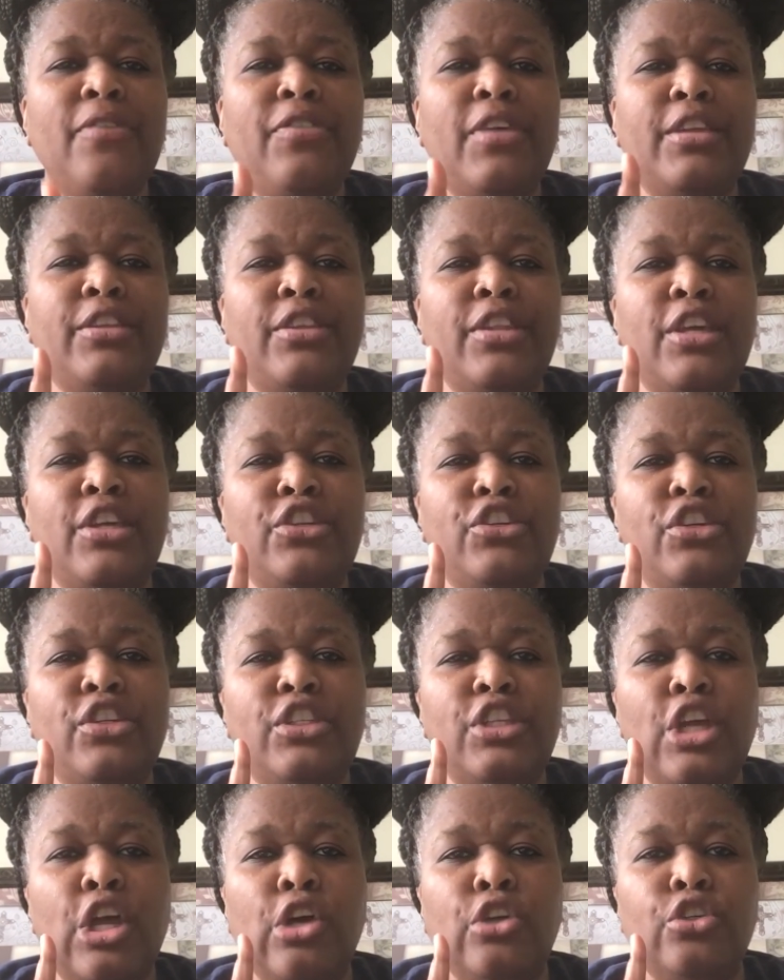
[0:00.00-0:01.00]
that they
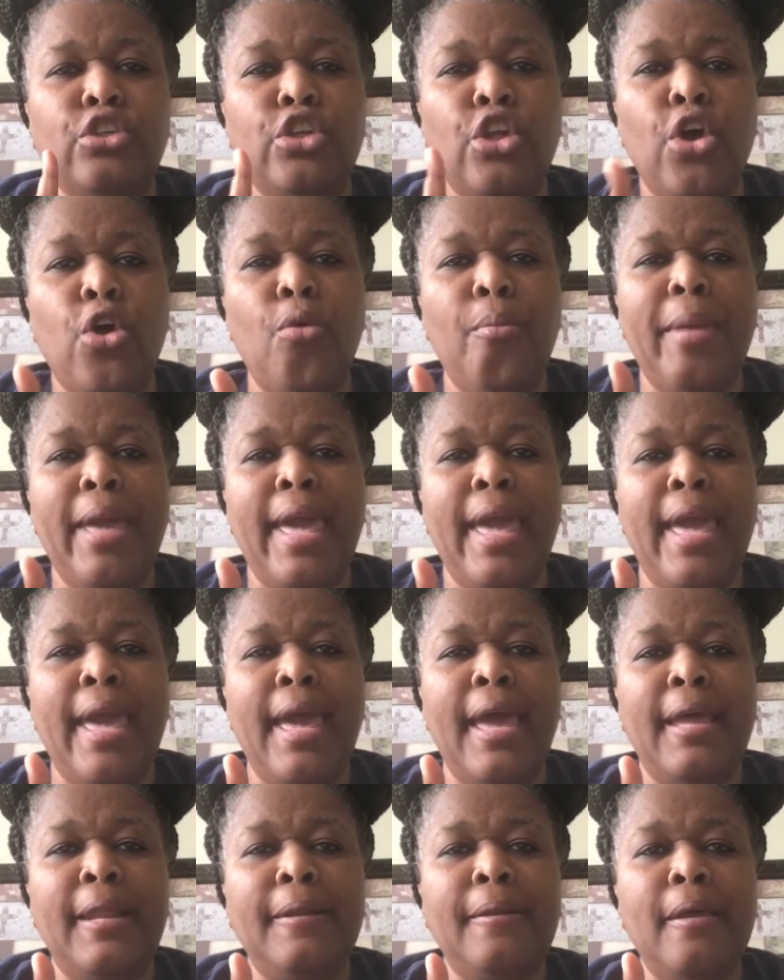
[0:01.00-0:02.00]
should tell no
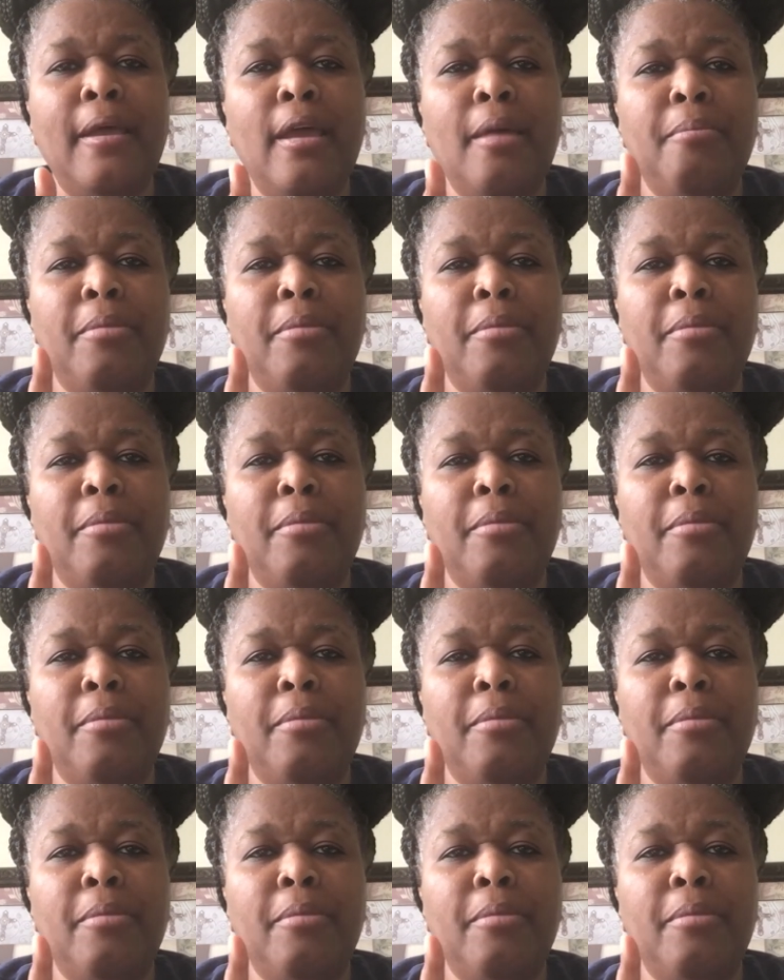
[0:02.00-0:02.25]
man,